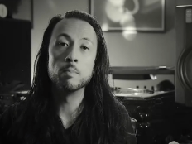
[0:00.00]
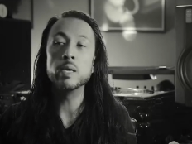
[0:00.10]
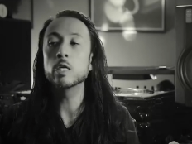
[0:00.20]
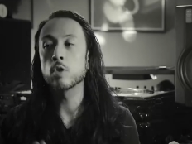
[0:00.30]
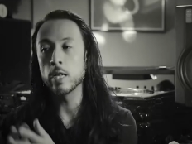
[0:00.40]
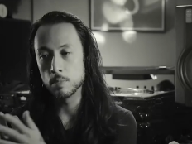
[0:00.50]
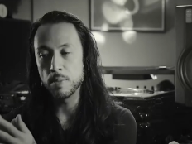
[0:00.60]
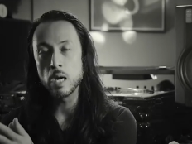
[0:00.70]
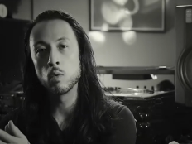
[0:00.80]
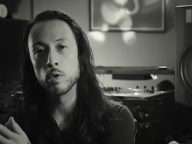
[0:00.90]
Being
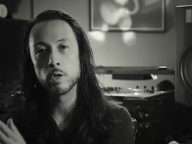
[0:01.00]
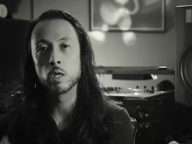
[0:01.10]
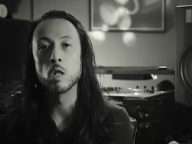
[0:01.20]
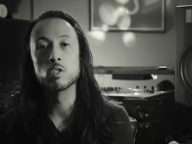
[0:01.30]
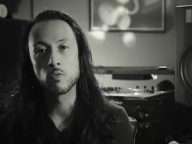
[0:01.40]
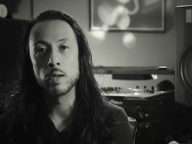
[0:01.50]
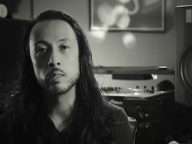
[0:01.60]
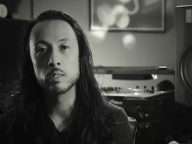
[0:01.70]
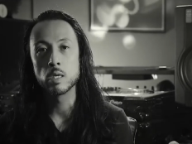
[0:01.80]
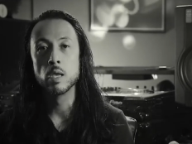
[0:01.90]
transparent with your close
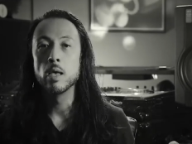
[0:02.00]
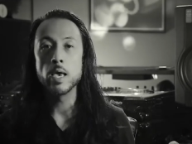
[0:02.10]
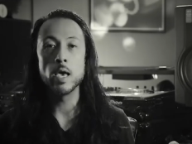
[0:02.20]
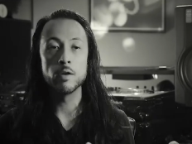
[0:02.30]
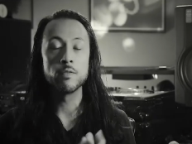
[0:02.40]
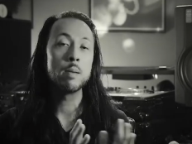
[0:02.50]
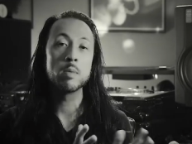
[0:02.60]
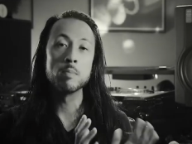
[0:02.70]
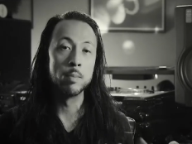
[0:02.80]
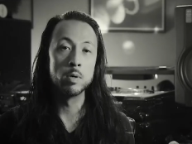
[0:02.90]
friends and your
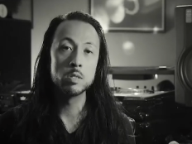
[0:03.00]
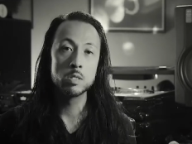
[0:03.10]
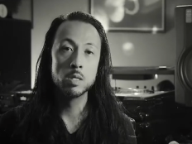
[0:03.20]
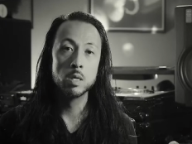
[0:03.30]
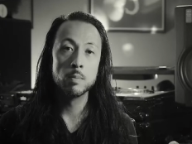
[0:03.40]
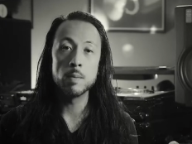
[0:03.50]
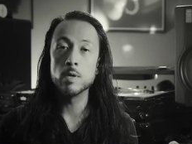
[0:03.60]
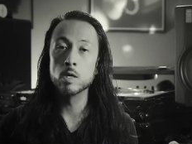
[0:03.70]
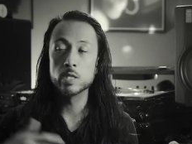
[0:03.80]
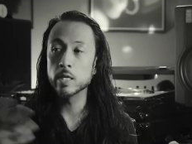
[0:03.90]
family members,
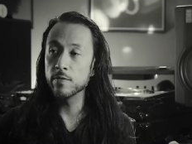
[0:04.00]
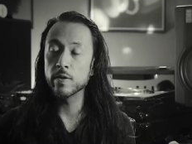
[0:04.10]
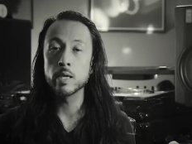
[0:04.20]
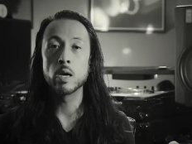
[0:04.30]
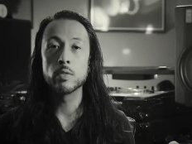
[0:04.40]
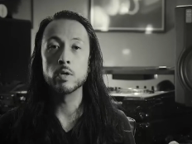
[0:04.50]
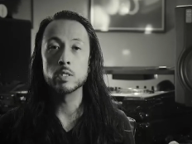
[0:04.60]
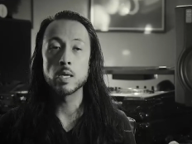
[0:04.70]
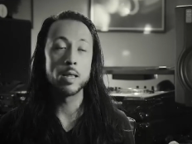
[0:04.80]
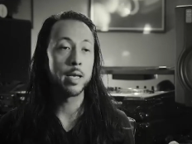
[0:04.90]
maybe your significant other, and
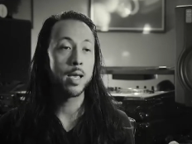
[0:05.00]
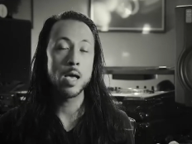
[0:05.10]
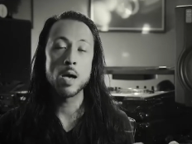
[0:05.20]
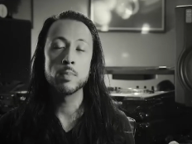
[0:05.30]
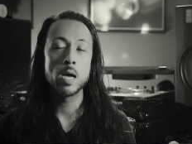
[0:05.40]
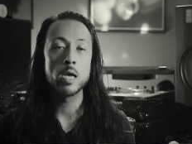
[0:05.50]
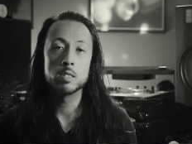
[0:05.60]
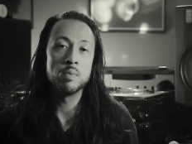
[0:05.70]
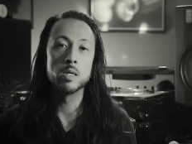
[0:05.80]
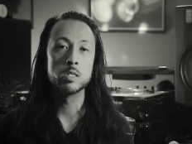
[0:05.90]
say like, hey, I'm not, I
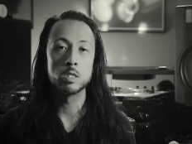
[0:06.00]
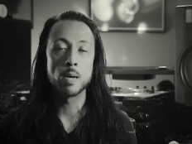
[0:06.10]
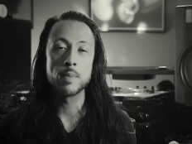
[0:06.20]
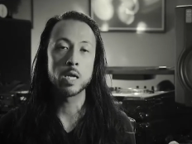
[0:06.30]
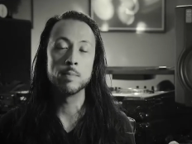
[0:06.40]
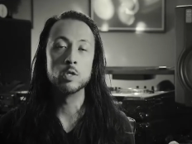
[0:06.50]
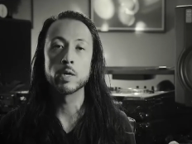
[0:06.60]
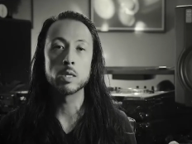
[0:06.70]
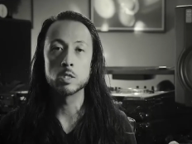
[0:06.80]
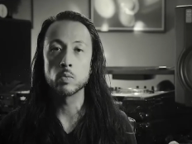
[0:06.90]
just made a decision. I'm not gonna be
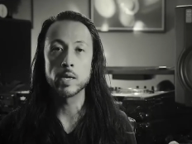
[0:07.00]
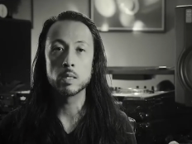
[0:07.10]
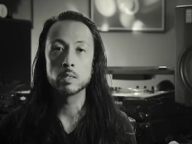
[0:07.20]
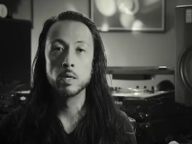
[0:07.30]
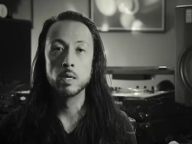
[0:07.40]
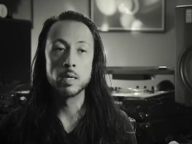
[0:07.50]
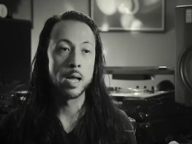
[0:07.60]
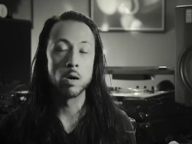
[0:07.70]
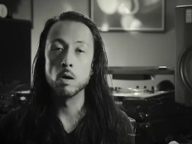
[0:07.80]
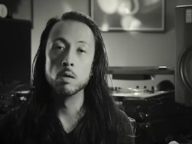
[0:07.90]
drinking this weekend.
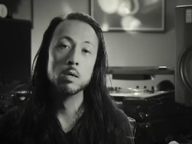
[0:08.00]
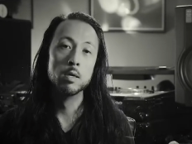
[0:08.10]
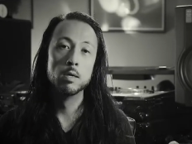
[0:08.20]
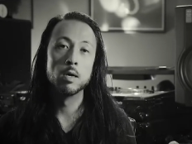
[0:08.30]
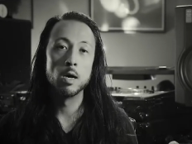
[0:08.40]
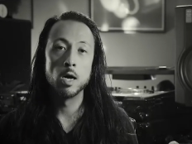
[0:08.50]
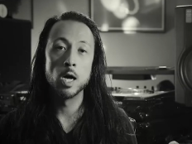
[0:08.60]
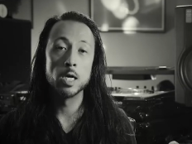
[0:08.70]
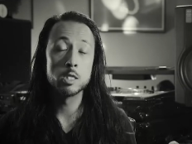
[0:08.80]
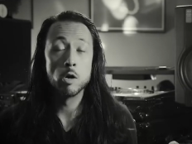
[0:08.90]
Not at all.
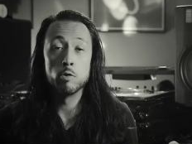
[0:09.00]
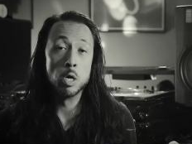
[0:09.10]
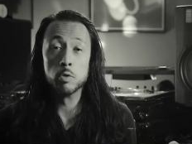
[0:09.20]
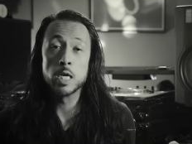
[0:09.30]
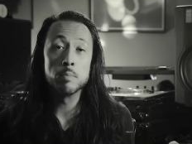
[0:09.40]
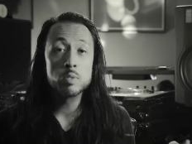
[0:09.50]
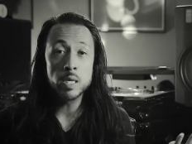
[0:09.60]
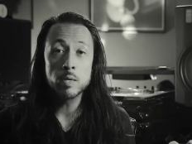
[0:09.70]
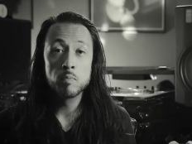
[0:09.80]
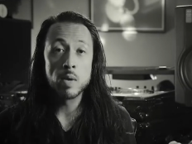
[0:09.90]
Uh, so don't tempt
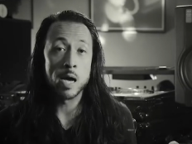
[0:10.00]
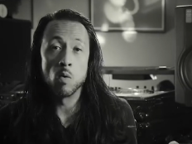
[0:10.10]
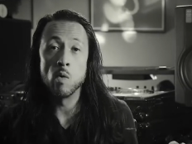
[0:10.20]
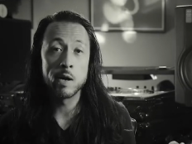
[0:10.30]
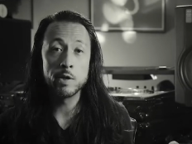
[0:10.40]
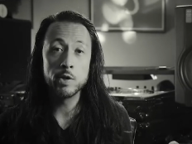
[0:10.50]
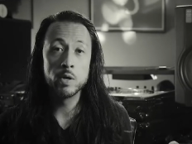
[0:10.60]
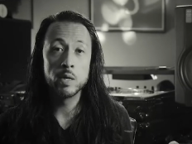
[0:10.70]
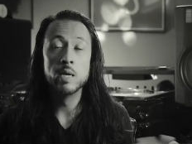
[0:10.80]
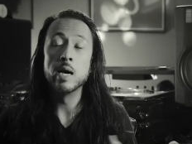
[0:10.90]
me. I don't wanna
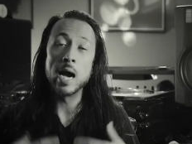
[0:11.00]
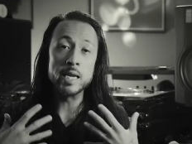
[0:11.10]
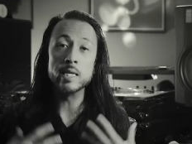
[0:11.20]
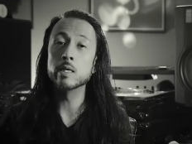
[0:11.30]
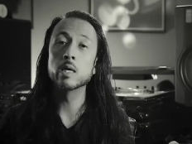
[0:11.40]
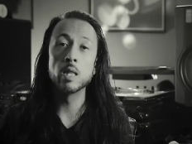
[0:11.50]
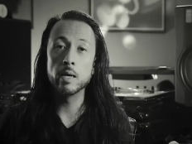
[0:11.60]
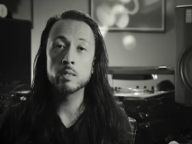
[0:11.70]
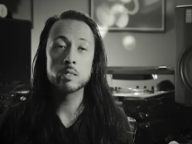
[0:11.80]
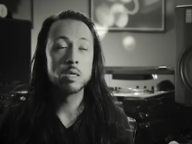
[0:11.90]
do it. I need to
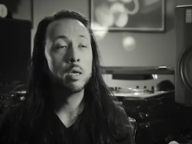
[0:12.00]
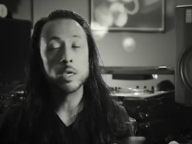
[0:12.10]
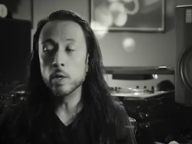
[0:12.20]
cleanse.